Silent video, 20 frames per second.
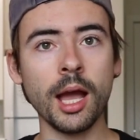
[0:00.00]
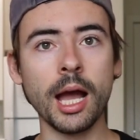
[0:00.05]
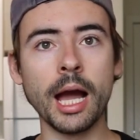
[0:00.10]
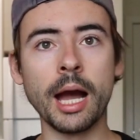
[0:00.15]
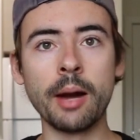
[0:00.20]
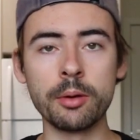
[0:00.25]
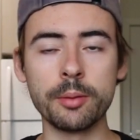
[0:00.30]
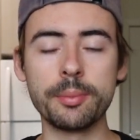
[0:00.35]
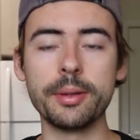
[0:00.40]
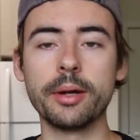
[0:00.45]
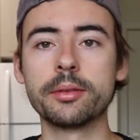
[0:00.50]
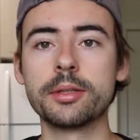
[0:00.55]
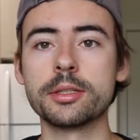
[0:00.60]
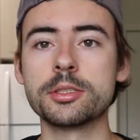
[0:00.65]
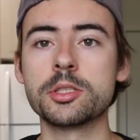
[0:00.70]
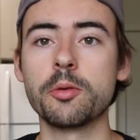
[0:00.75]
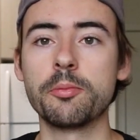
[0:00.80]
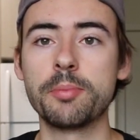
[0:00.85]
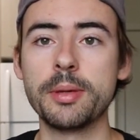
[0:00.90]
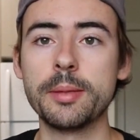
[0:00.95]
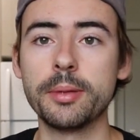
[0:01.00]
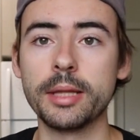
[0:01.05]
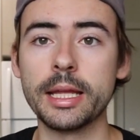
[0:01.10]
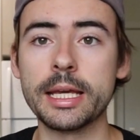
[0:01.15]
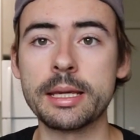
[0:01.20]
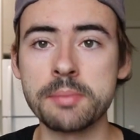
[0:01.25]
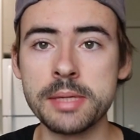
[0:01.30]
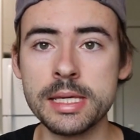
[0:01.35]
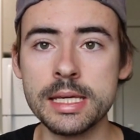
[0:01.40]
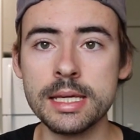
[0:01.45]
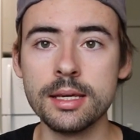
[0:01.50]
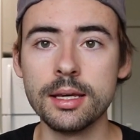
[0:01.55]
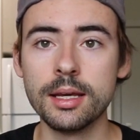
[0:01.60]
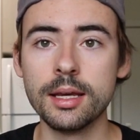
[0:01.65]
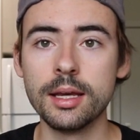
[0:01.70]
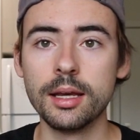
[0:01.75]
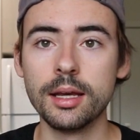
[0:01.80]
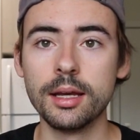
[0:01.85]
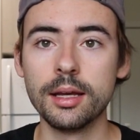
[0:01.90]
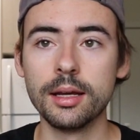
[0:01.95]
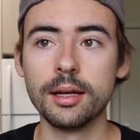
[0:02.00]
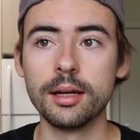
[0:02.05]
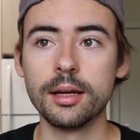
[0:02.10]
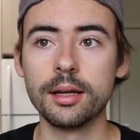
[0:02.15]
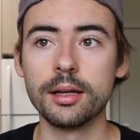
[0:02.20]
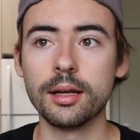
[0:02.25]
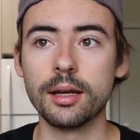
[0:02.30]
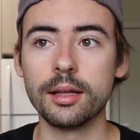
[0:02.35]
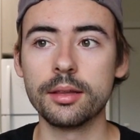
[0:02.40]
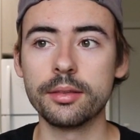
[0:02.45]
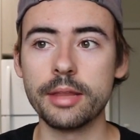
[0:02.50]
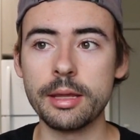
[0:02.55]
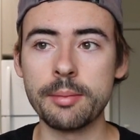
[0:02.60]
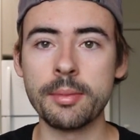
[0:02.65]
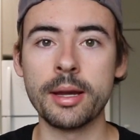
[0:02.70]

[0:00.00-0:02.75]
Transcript: I want to be out there. So people like me, they